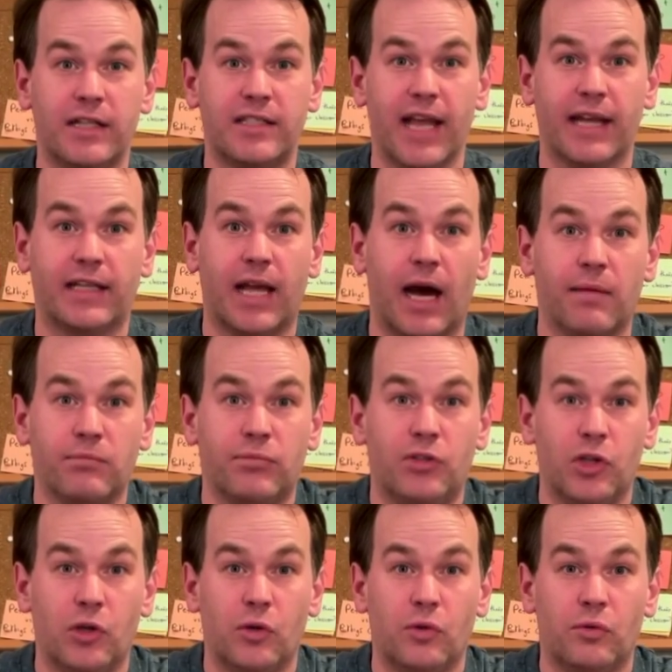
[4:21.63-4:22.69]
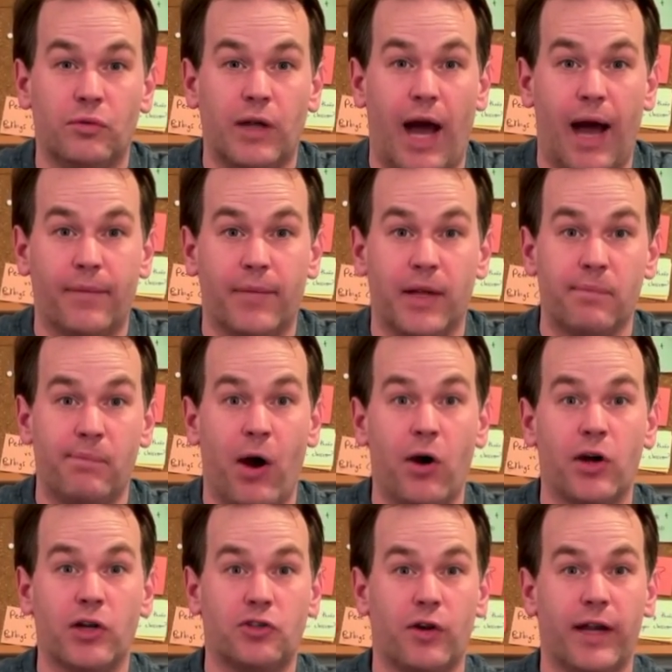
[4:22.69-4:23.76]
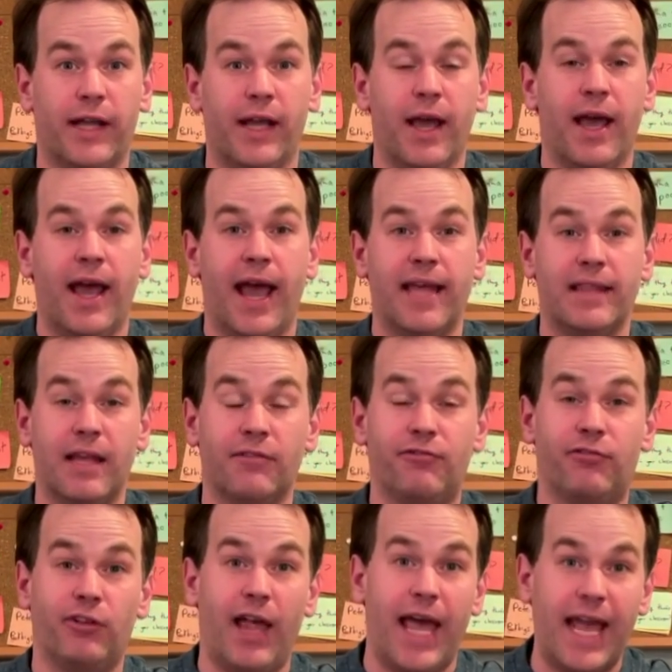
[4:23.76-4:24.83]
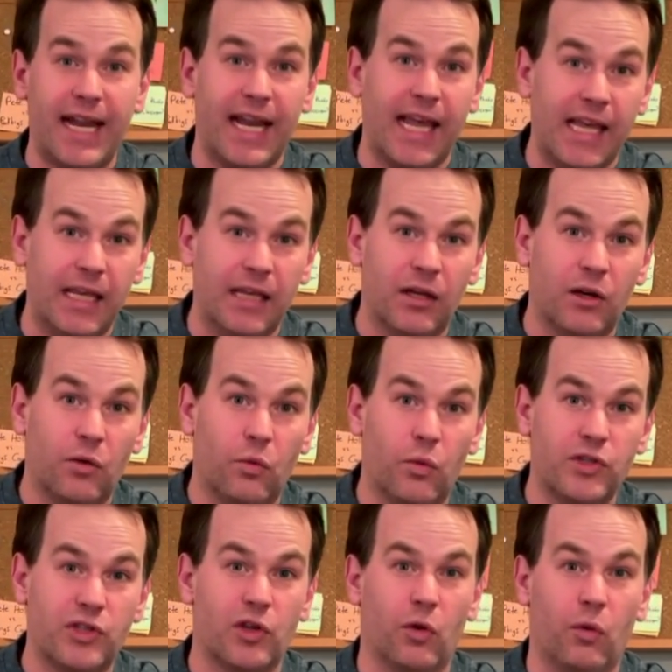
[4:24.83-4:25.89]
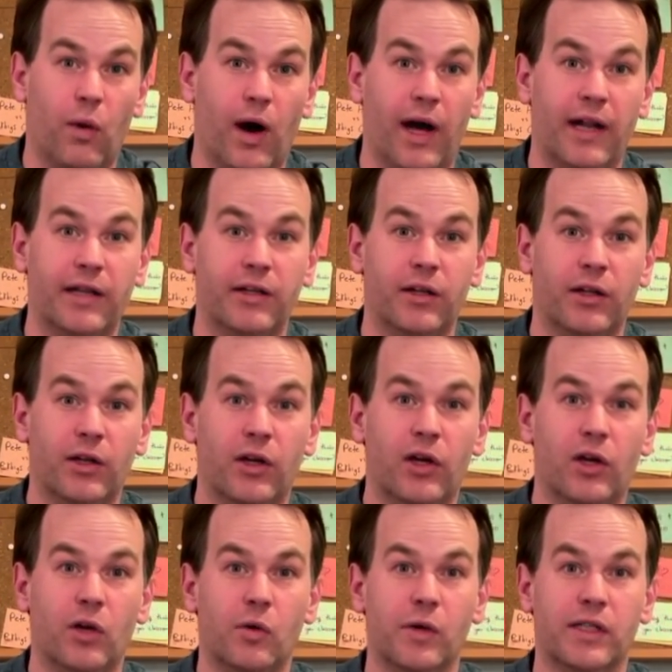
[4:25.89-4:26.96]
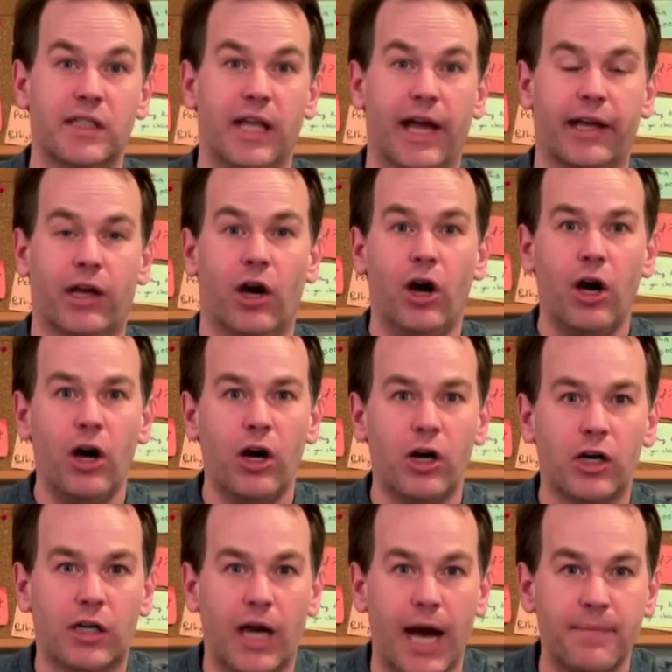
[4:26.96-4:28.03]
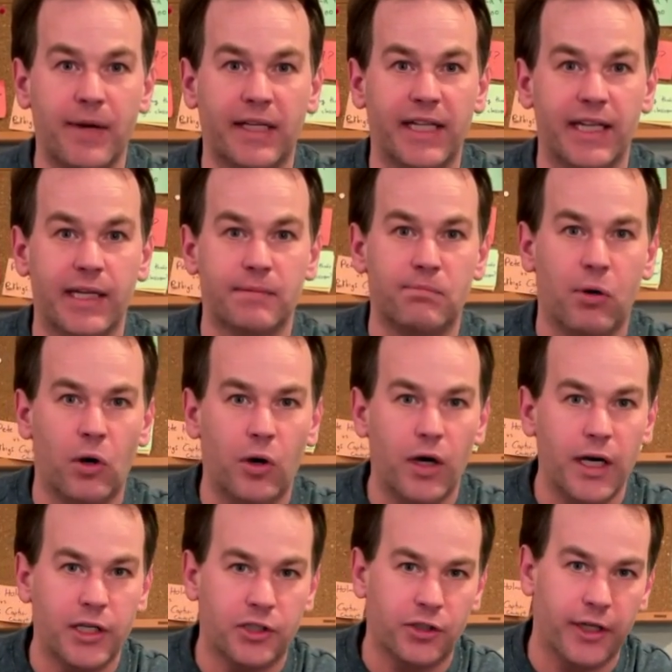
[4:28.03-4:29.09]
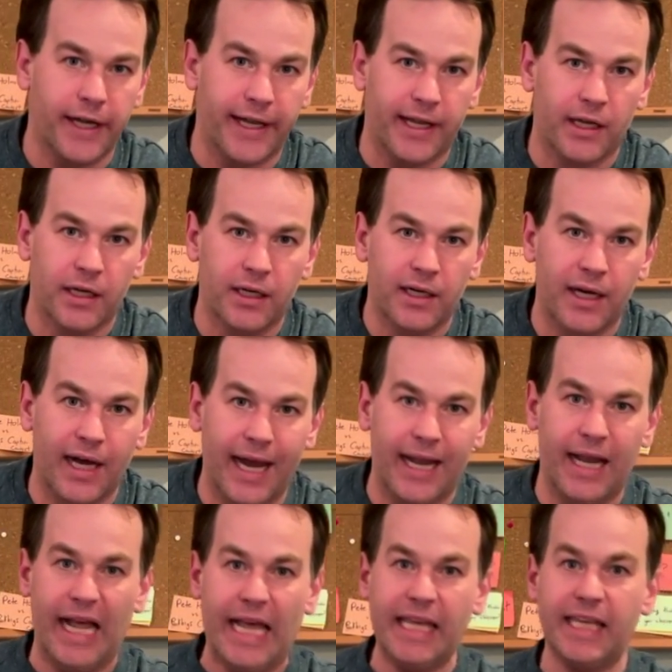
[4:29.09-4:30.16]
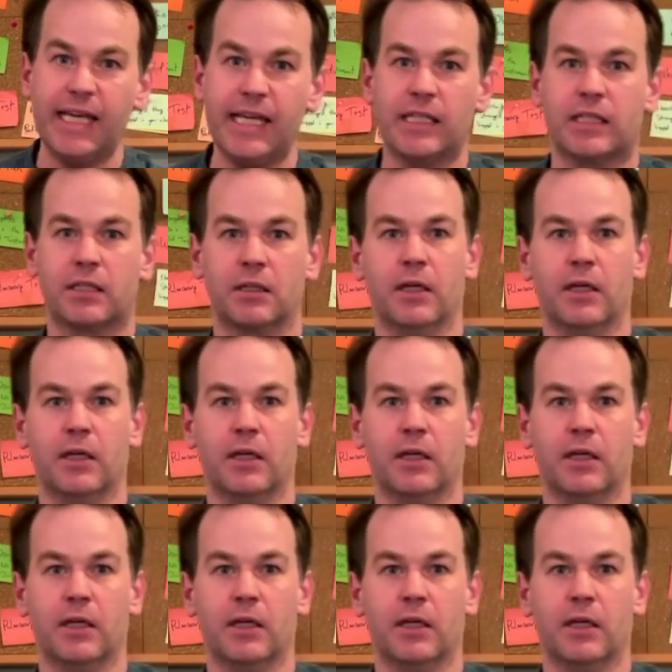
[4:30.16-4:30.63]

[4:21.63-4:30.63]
said, come do comedy and poetry. And then Flanny was the one who was like, oh, comedy and poetry. I like it.